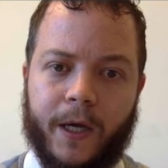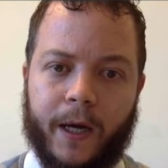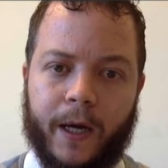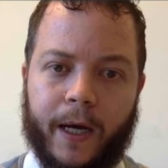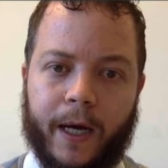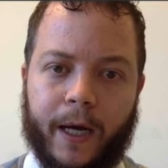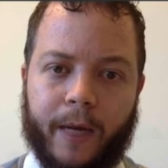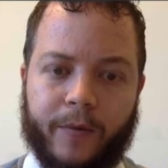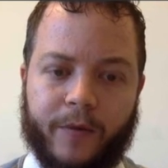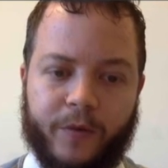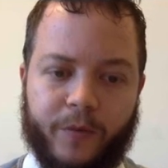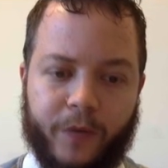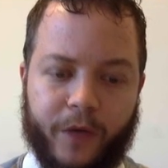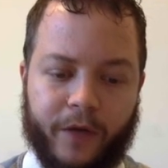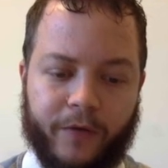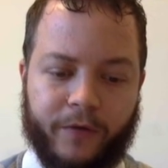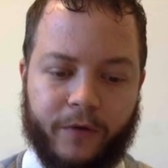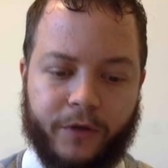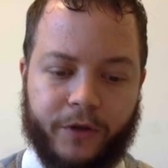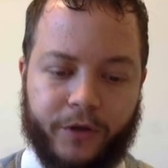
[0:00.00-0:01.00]
um, to be
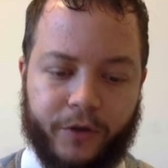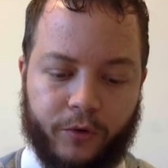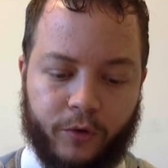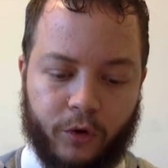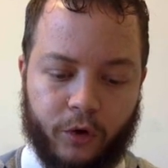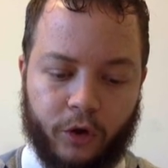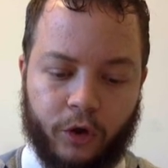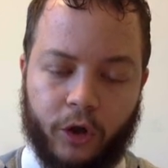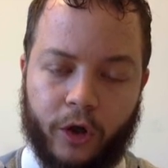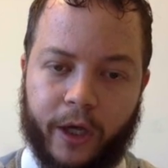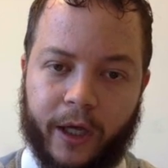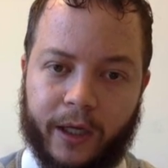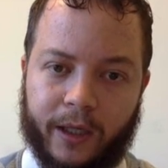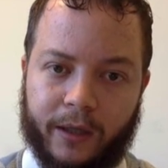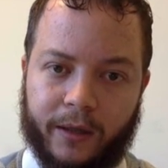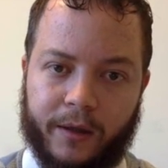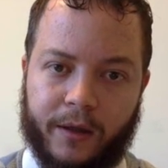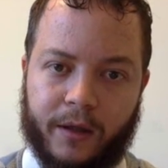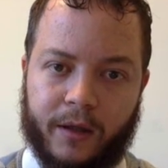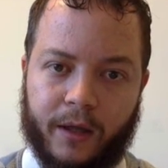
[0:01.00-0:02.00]
able to look
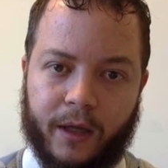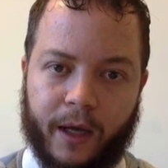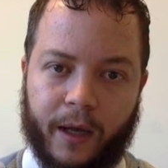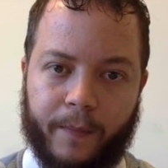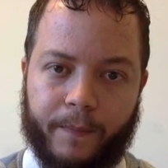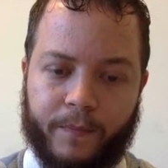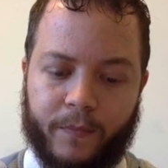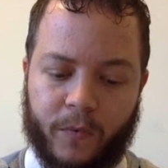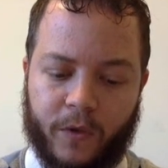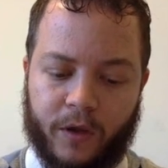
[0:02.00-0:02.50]
at some, um,